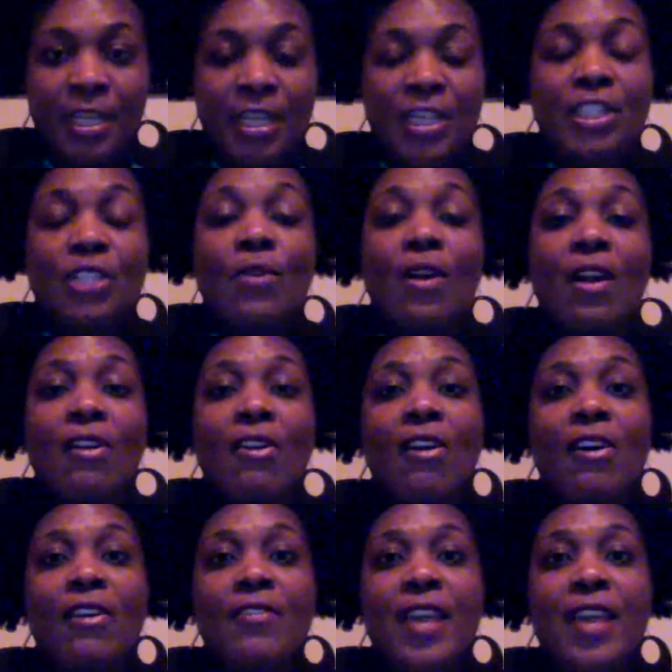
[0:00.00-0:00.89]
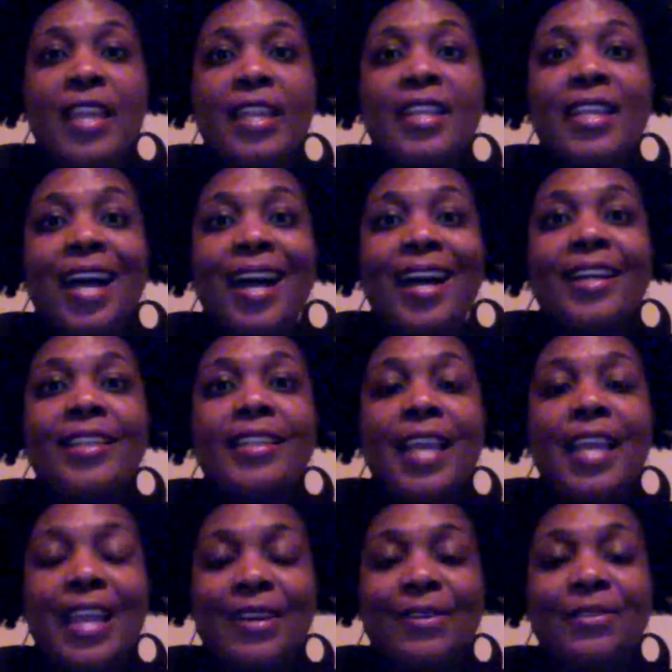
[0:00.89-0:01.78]
So I call that an
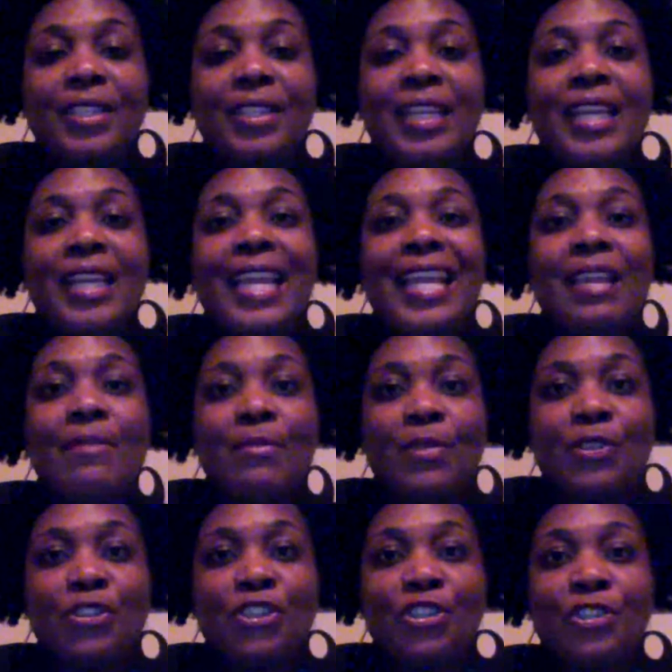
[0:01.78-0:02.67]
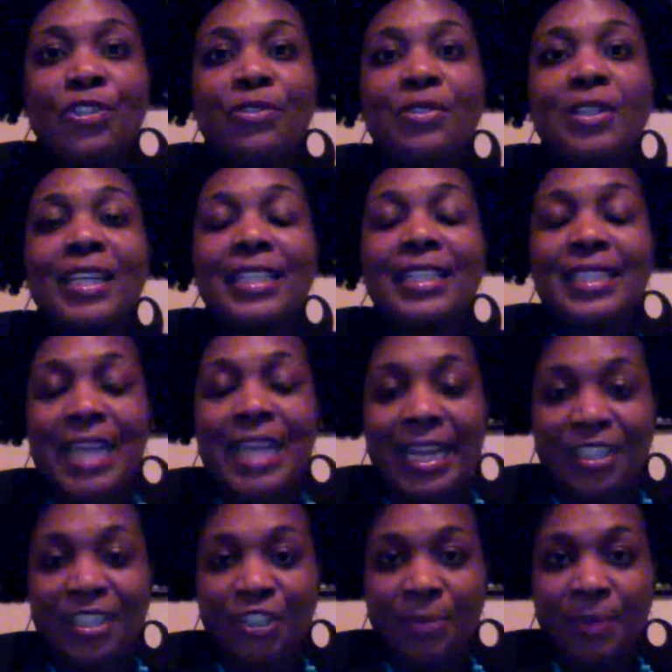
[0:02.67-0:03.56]
unhealthy emotional
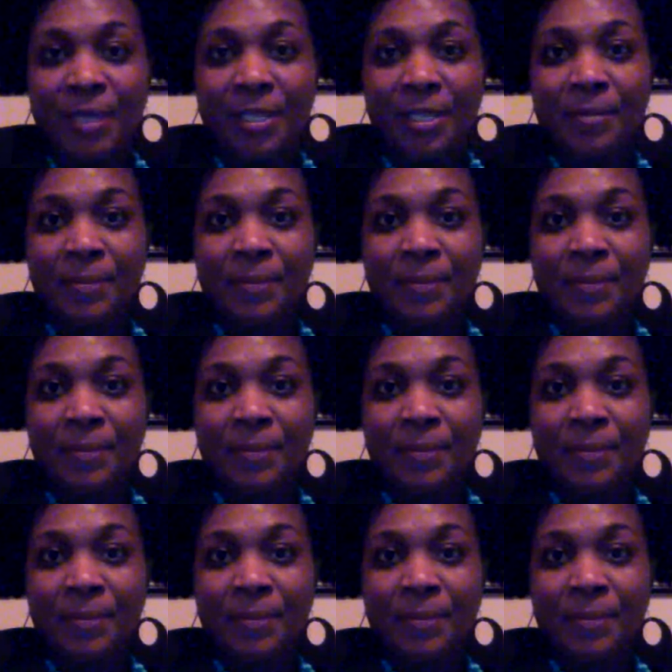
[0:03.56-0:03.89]
attachment.